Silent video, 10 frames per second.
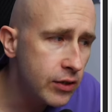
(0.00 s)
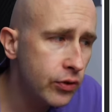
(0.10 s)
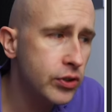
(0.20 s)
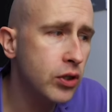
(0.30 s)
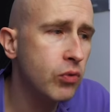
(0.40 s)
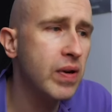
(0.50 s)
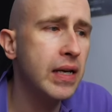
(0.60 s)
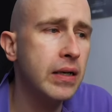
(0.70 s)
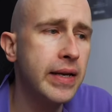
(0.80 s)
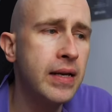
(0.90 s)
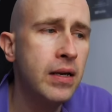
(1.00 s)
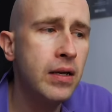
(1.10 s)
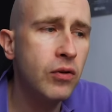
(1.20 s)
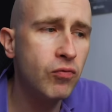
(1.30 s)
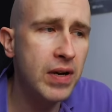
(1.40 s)
not correctly
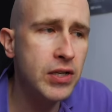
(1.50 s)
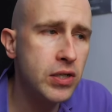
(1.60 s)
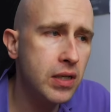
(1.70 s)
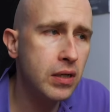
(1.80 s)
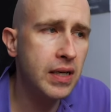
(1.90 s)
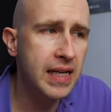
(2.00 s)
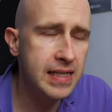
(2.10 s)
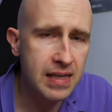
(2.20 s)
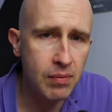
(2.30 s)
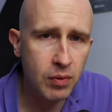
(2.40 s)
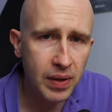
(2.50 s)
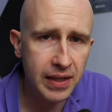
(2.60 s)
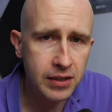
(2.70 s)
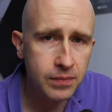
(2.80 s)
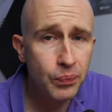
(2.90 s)
register his number
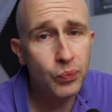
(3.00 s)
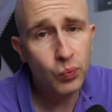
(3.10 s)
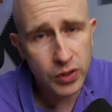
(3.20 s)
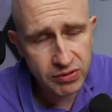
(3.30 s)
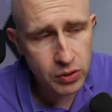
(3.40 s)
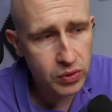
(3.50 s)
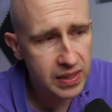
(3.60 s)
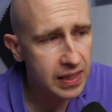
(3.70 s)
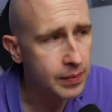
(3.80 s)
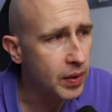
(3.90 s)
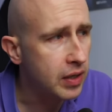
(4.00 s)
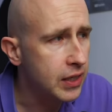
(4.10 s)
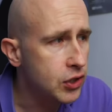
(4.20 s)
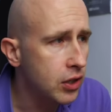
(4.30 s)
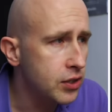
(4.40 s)
plate, which resulted in the
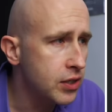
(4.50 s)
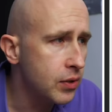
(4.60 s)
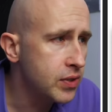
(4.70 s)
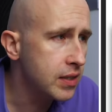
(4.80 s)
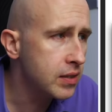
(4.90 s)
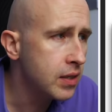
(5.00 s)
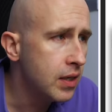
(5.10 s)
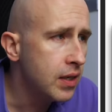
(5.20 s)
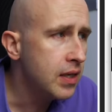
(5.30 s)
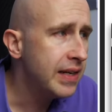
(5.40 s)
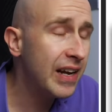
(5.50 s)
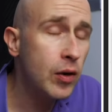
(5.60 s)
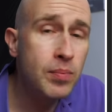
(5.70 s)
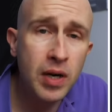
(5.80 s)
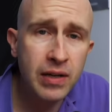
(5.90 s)
parking charge notice. Now,
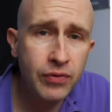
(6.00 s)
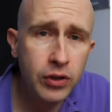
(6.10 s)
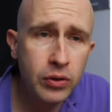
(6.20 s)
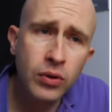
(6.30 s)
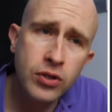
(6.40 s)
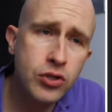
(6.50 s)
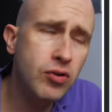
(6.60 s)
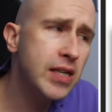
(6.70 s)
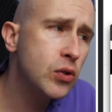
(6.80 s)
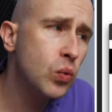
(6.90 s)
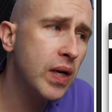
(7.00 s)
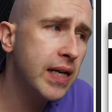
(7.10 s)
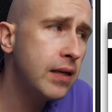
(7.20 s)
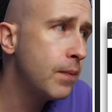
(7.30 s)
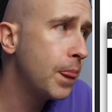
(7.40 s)
in my view, straight
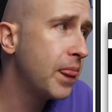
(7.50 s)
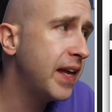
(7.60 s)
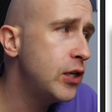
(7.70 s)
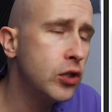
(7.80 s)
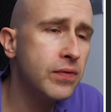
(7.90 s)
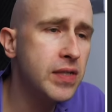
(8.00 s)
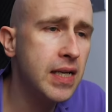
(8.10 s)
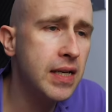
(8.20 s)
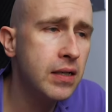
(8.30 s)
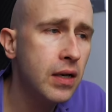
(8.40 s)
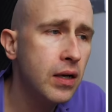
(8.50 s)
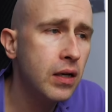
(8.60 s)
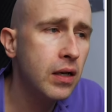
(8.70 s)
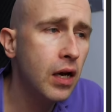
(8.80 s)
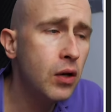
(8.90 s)
away, they should have said,
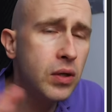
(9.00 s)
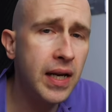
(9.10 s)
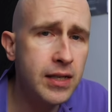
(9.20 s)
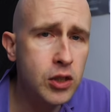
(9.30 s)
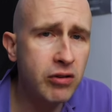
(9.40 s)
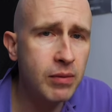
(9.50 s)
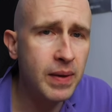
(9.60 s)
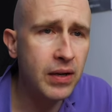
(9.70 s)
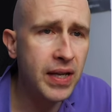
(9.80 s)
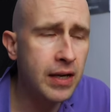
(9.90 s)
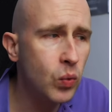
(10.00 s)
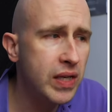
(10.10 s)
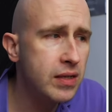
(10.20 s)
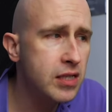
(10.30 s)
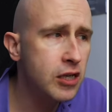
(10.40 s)
okay, sorry about that. We
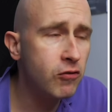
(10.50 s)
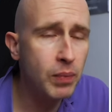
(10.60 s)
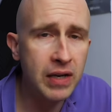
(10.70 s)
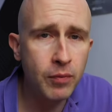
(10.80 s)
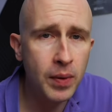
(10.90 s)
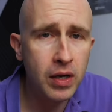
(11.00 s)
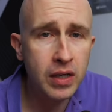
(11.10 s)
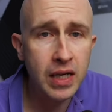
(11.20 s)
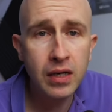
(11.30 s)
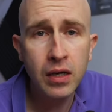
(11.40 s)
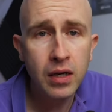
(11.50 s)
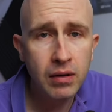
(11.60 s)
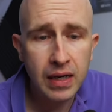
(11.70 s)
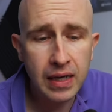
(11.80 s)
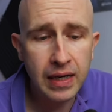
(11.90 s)
can see you've paid for parking.
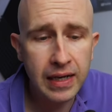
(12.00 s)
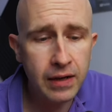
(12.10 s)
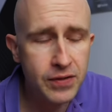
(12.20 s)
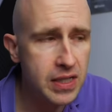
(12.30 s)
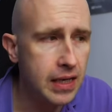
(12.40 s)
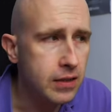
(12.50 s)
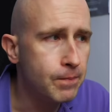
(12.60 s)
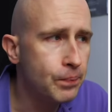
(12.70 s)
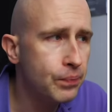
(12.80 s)
Enough said.